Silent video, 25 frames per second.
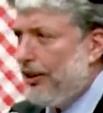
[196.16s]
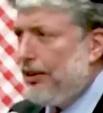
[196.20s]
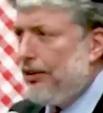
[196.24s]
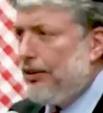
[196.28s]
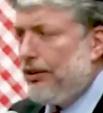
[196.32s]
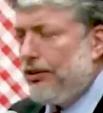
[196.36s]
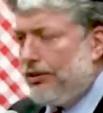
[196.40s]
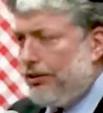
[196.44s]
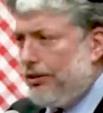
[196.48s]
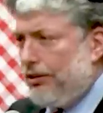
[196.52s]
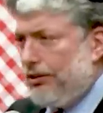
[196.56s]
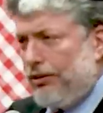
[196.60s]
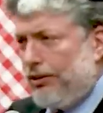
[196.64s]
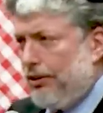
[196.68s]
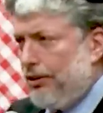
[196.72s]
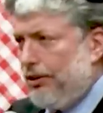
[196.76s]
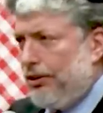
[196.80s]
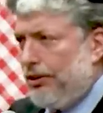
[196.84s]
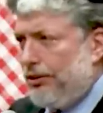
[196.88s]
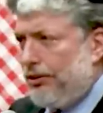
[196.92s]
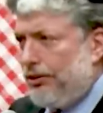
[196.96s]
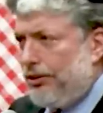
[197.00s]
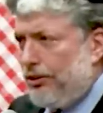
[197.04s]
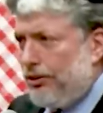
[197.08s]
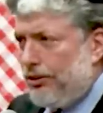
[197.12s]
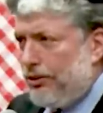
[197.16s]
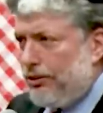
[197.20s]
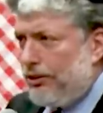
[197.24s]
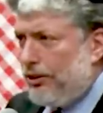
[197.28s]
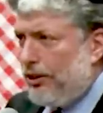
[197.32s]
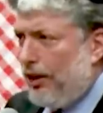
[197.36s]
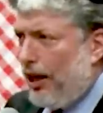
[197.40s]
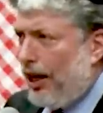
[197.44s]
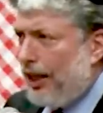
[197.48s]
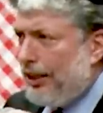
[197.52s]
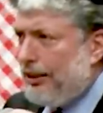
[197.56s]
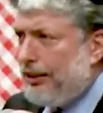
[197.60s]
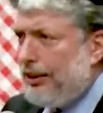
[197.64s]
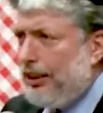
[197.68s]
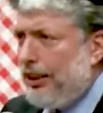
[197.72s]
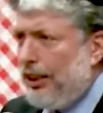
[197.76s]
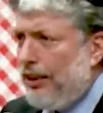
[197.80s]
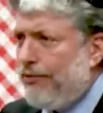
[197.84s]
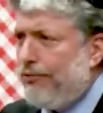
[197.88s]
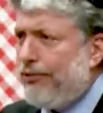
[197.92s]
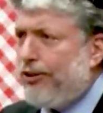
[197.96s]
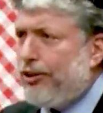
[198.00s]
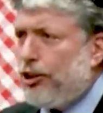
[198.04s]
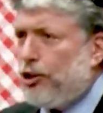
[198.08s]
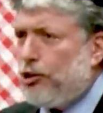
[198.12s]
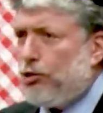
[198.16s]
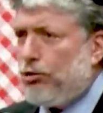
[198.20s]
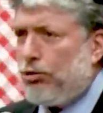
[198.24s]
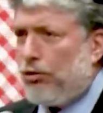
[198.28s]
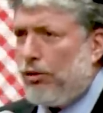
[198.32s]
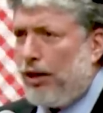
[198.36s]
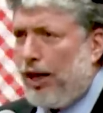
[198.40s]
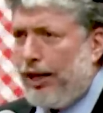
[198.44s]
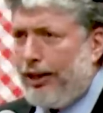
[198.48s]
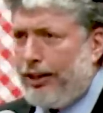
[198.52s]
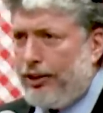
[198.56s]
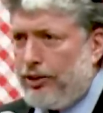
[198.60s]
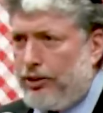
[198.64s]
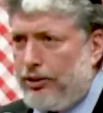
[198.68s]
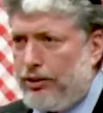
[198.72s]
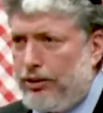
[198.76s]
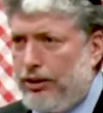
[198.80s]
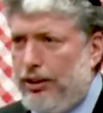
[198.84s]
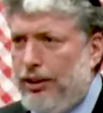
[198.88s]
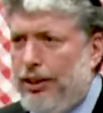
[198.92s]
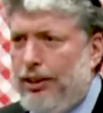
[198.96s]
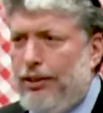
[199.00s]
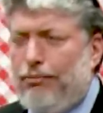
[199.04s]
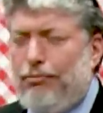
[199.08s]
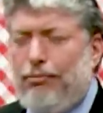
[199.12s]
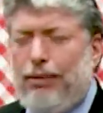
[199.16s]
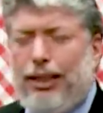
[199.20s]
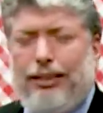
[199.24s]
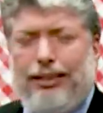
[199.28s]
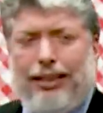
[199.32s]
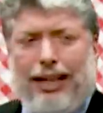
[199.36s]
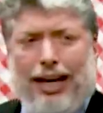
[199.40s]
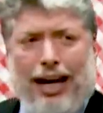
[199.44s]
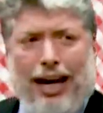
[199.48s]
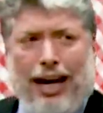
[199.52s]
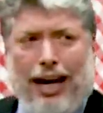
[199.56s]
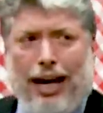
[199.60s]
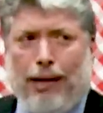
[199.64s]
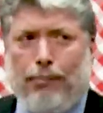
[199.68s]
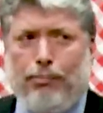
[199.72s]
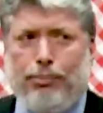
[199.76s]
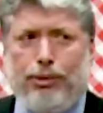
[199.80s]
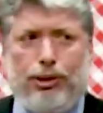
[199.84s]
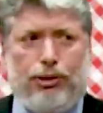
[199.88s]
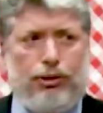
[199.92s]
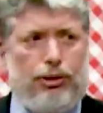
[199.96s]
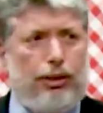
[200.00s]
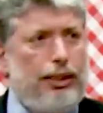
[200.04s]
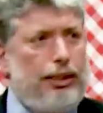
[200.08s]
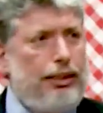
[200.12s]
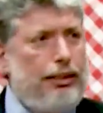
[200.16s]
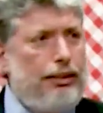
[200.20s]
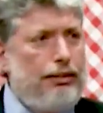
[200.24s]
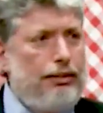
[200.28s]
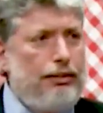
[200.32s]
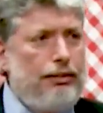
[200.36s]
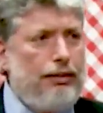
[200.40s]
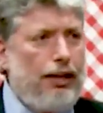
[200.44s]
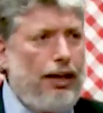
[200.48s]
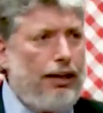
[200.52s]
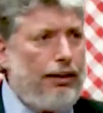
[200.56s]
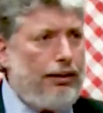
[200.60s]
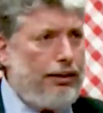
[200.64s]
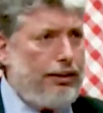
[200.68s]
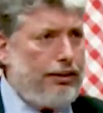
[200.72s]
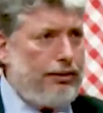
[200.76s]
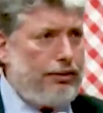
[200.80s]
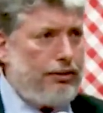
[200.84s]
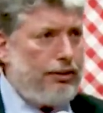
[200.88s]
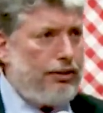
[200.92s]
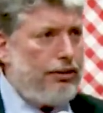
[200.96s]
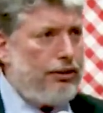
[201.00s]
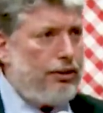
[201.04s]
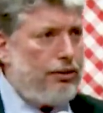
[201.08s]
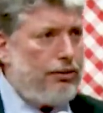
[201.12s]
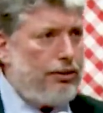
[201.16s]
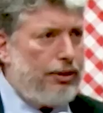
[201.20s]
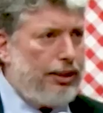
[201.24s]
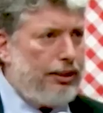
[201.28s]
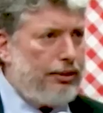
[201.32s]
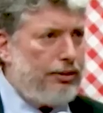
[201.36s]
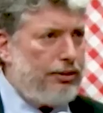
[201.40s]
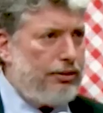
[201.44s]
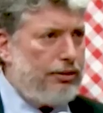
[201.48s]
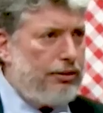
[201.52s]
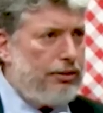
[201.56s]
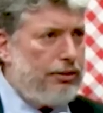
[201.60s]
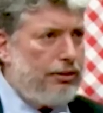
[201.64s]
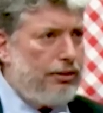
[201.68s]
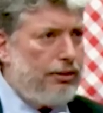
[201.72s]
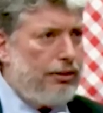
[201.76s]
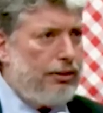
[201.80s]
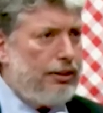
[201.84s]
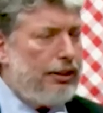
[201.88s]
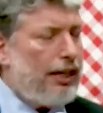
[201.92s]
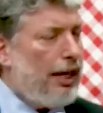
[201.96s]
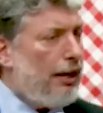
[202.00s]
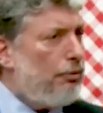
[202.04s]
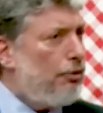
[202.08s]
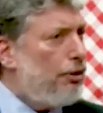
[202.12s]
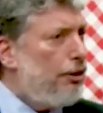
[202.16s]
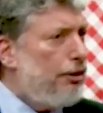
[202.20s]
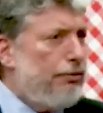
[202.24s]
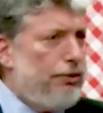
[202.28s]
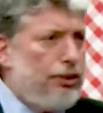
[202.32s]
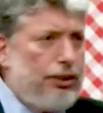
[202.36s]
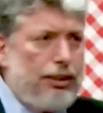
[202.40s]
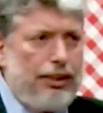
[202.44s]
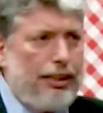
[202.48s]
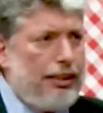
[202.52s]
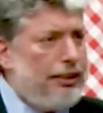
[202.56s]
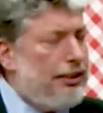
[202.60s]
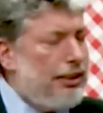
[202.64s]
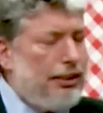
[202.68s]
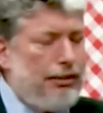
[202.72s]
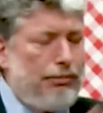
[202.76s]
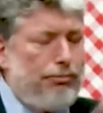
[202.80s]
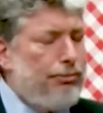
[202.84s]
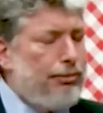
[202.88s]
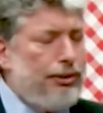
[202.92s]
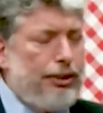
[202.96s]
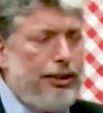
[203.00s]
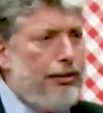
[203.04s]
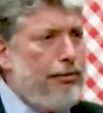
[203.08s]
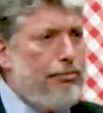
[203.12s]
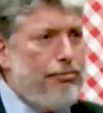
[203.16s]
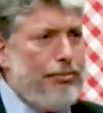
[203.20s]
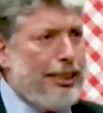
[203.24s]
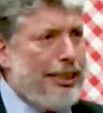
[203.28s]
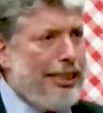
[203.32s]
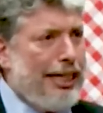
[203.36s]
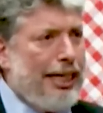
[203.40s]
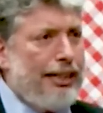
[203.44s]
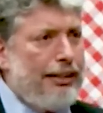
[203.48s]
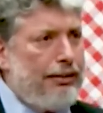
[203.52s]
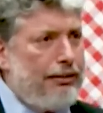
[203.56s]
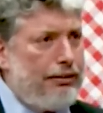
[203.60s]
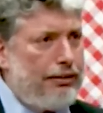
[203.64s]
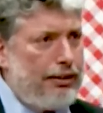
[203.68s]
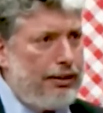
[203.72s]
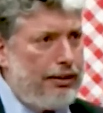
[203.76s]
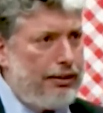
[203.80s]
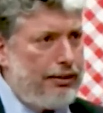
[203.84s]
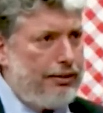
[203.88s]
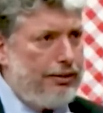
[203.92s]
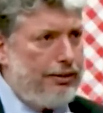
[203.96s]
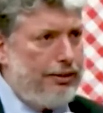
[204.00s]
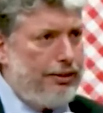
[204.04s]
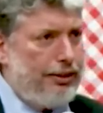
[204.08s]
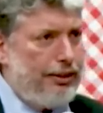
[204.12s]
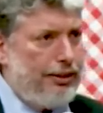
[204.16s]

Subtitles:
The idea of a Christ meant absolutely nothing to the Greeks. That word, it just didn't mean anything.